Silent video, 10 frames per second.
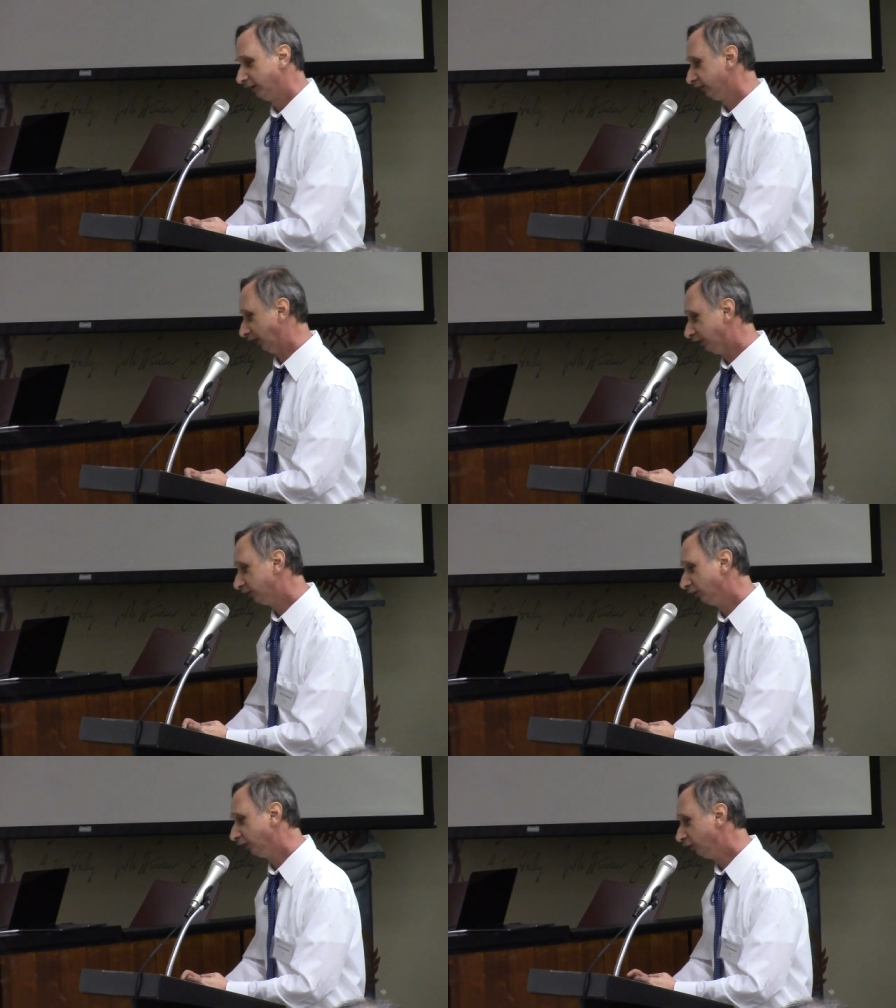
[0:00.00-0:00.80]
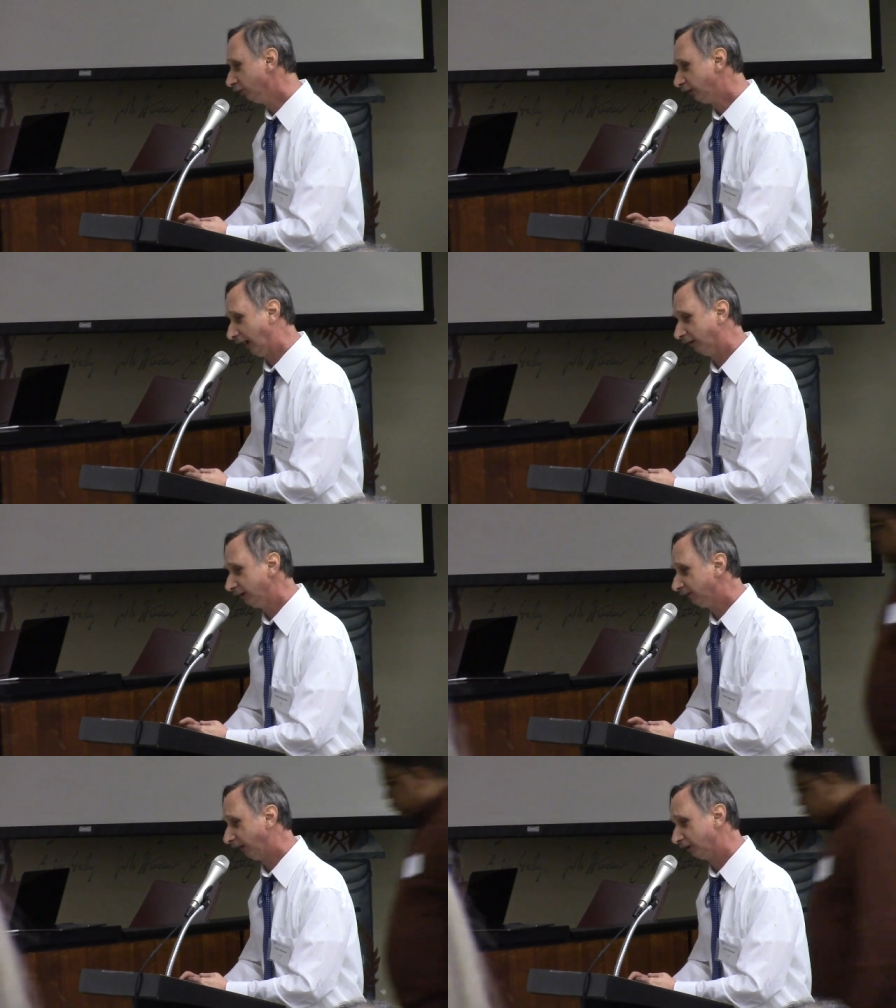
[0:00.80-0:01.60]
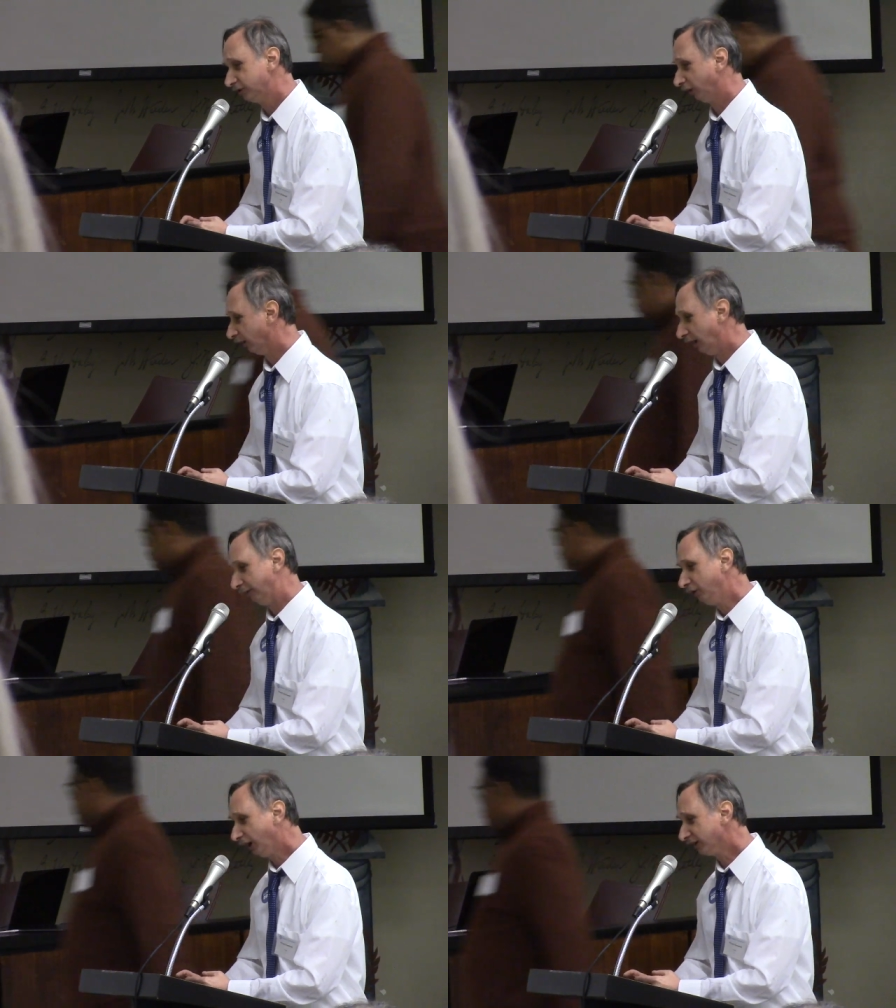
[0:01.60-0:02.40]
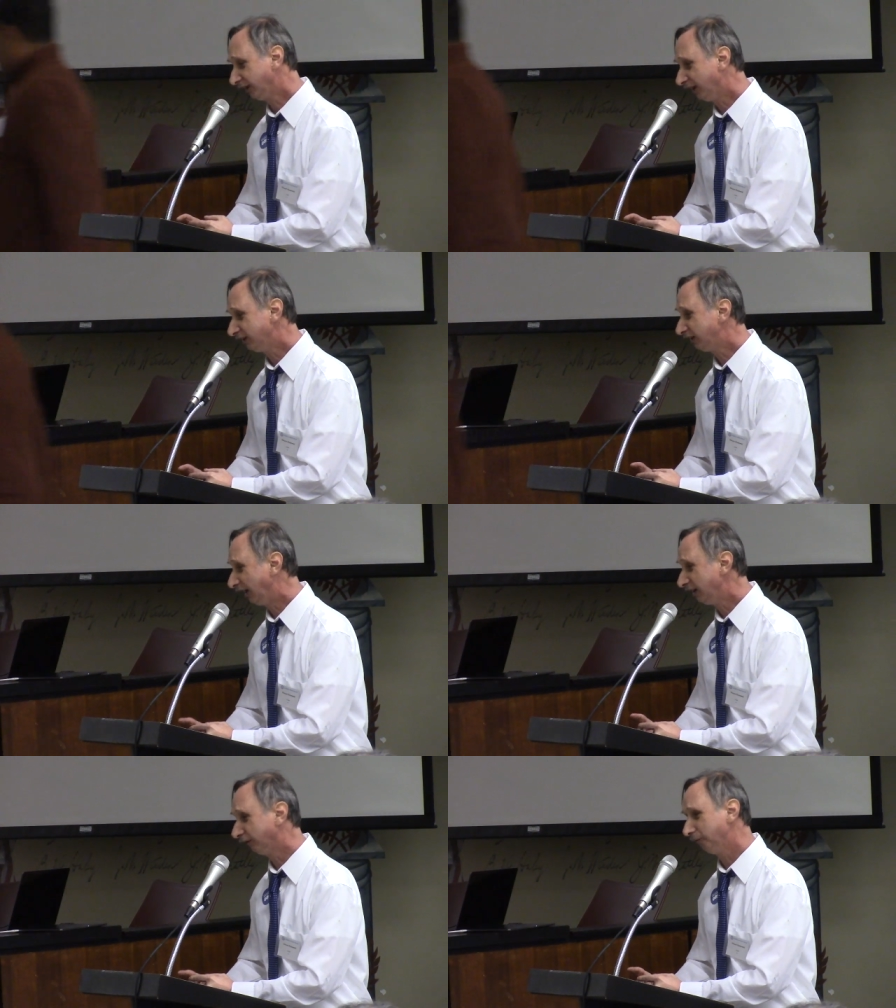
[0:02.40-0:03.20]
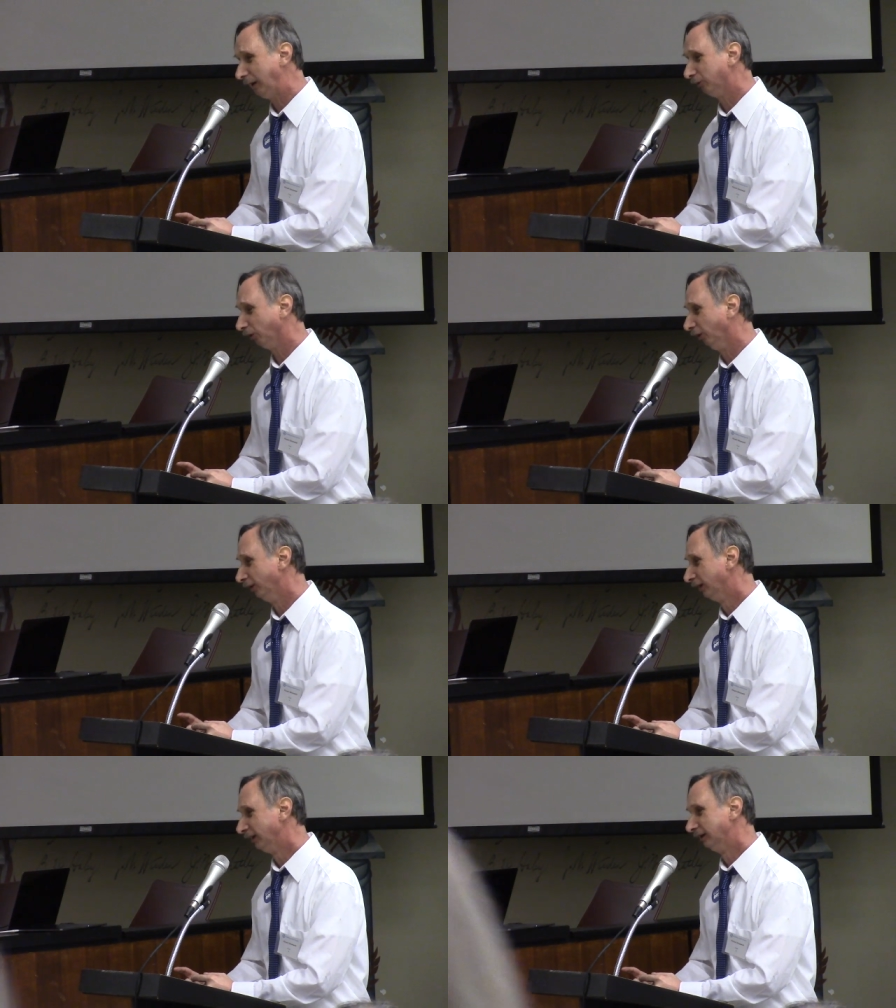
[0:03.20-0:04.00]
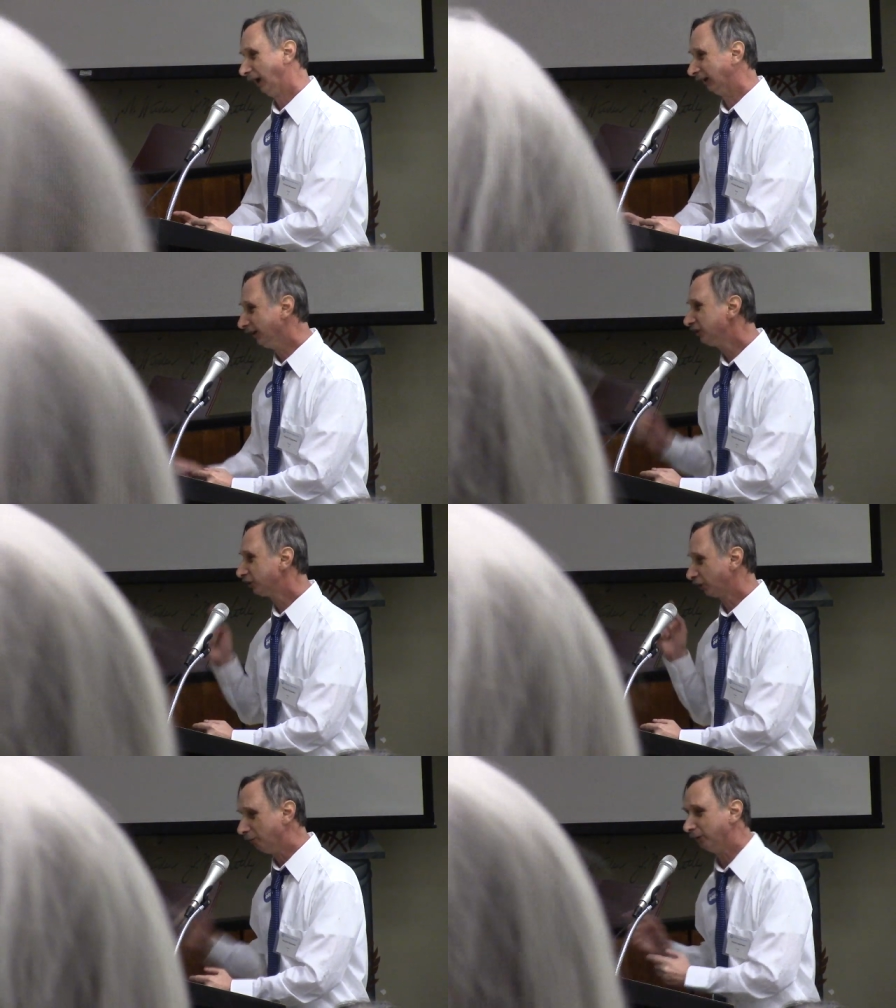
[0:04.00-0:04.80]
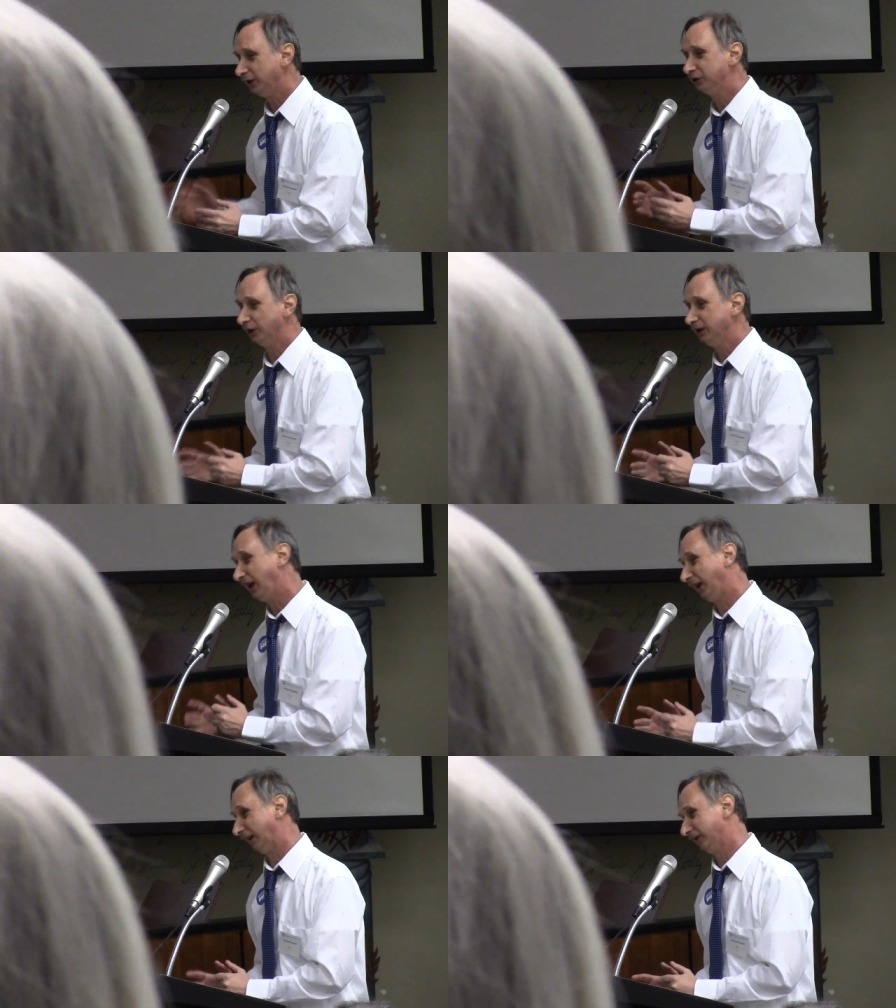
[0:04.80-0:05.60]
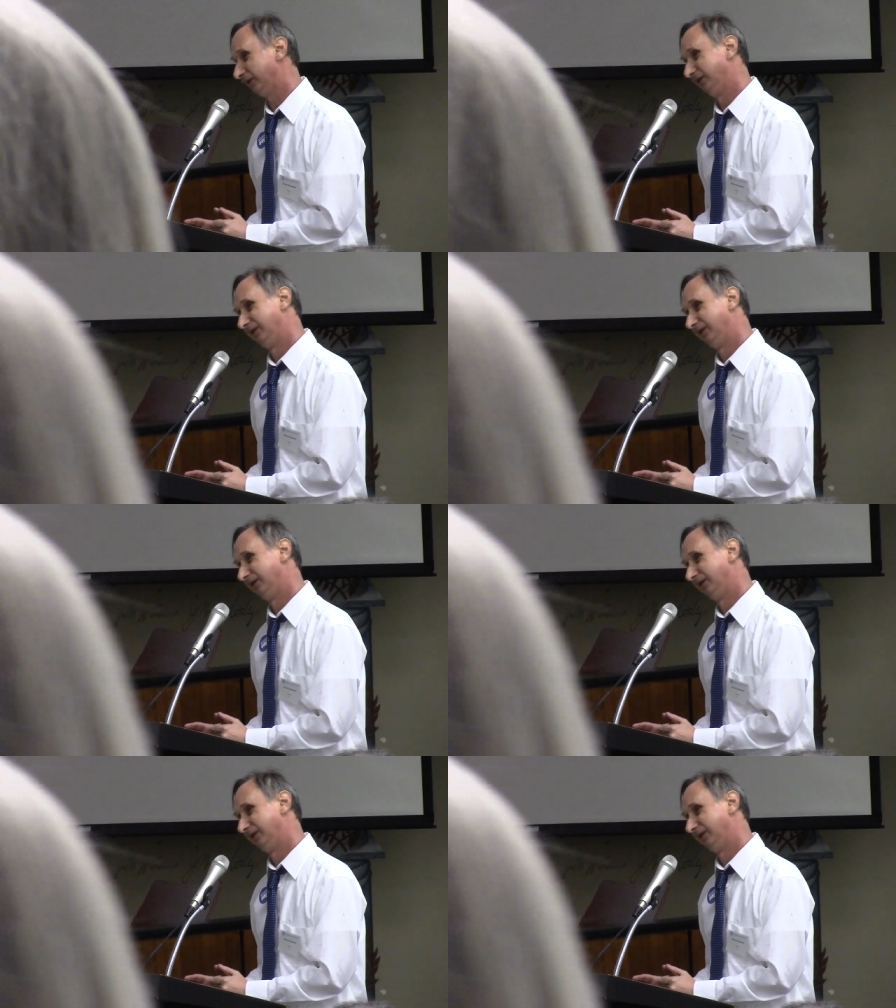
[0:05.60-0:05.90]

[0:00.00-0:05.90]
Send it to the new county affairs chair. If you gotta send it to 10 different people, at least somebody's going to get it.